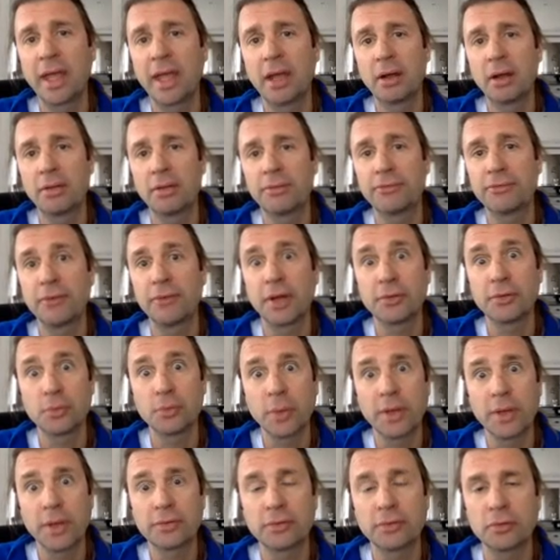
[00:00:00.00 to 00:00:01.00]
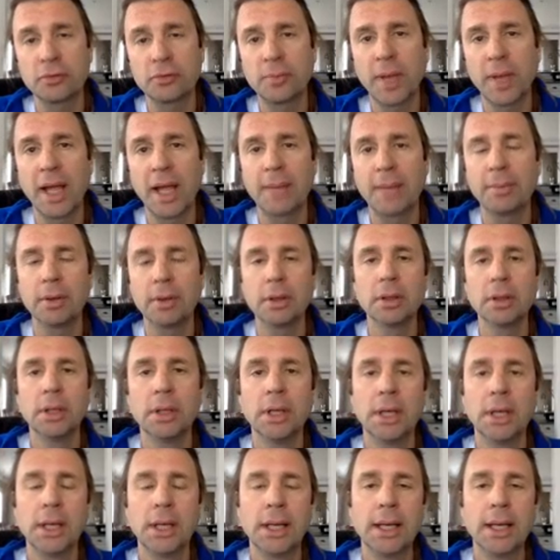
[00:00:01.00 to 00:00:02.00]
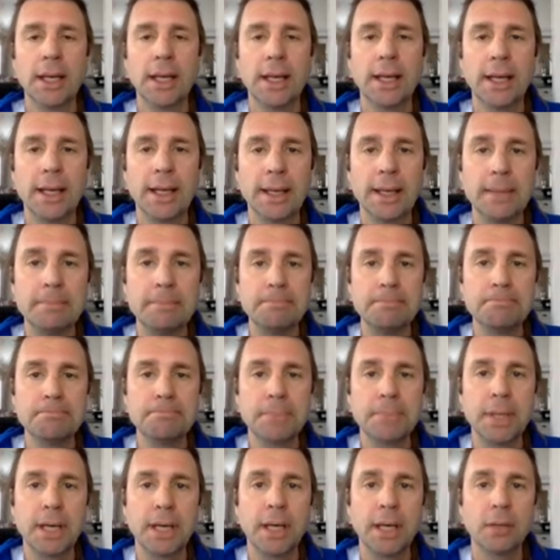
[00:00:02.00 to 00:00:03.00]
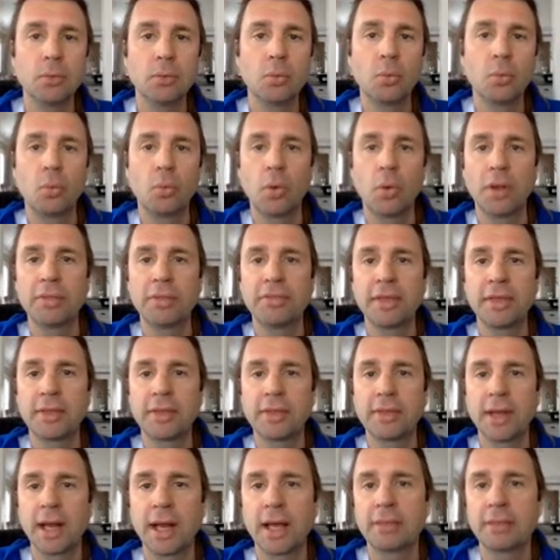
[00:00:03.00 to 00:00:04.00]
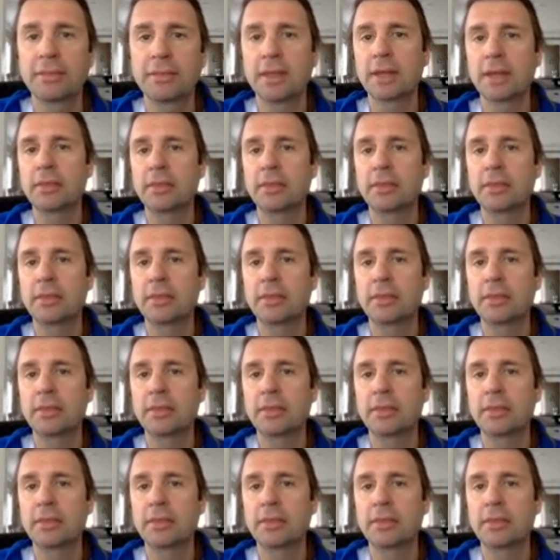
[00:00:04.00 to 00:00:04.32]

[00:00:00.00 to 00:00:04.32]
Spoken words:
hear the phrase research paper. But one thing that I think